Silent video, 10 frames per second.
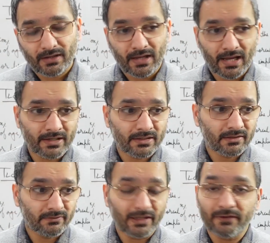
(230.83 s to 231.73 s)

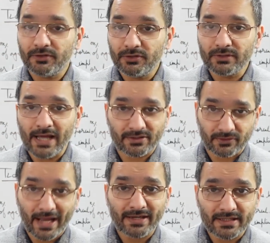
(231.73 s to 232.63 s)
And well, if you do that, so
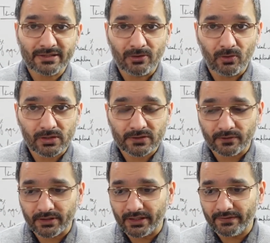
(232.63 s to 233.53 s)
I teach laws
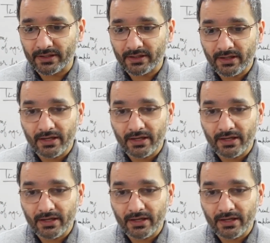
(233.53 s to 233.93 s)
for a living,